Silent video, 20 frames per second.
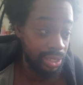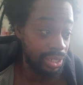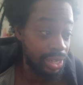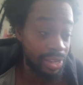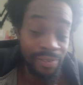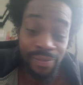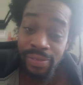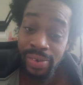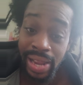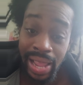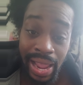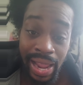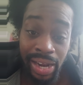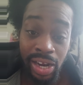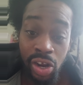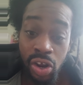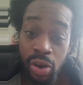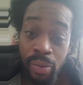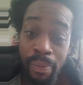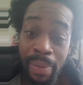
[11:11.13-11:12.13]
If
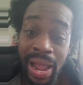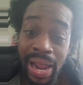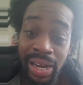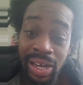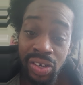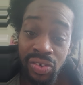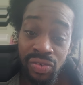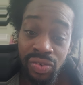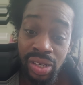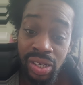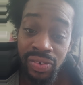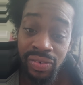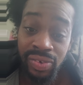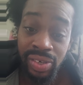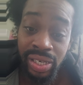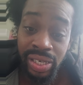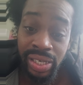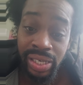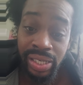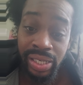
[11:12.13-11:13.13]
not, go back and
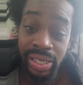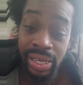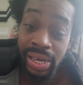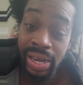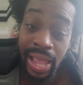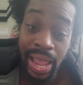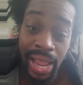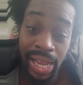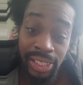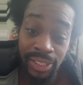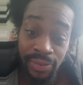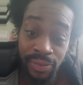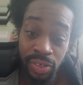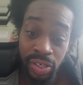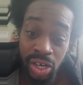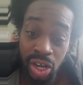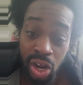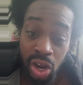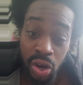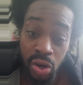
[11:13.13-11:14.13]
reread and act
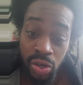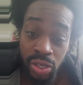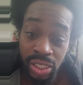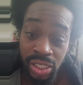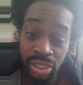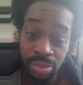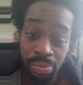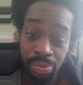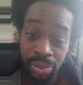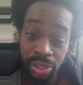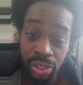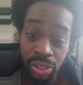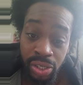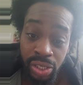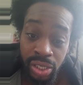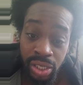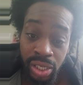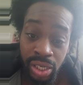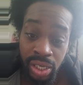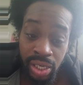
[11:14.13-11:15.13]
with the Holy
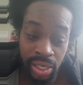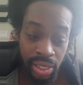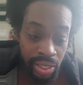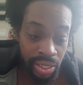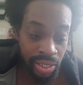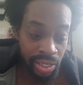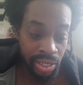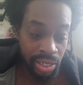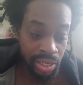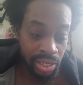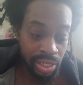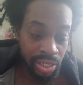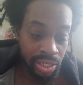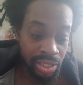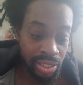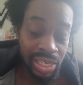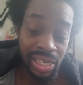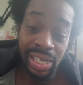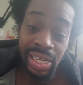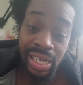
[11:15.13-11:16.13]
Spirit
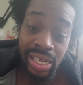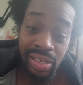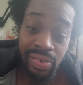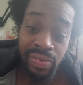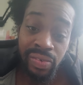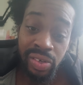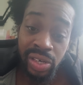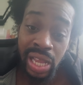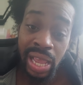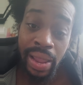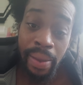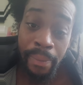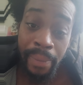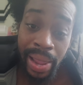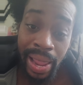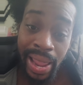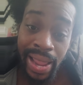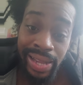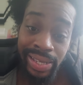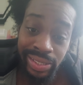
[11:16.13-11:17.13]
to give you that
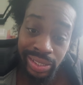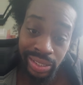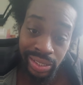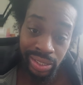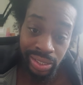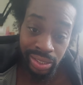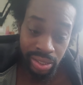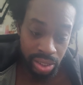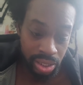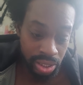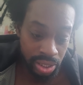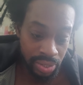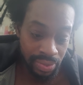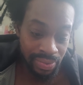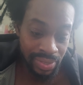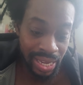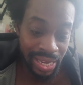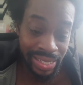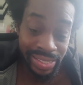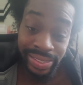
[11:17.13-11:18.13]
passion,
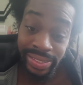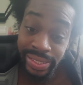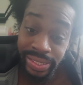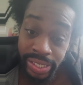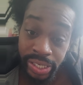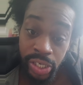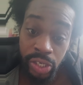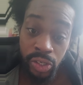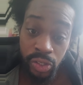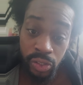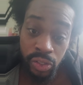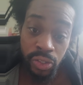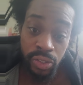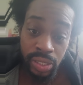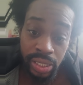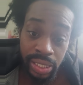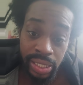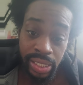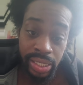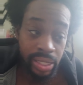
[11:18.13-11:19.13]
that zeal
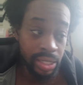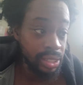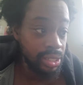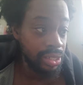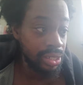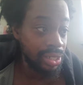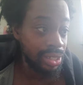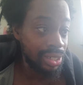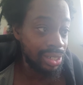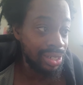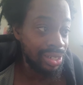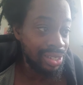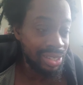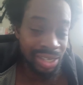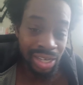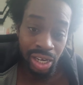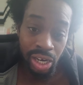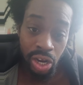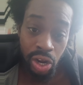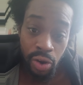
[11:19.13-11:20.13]
you need
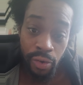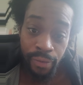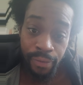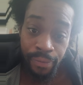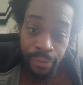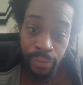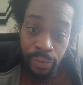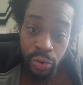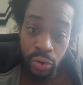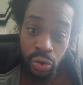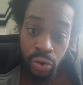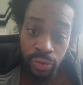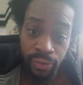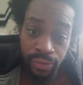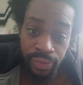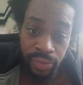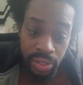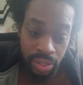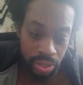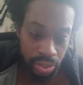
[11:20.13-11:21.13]
to go forth.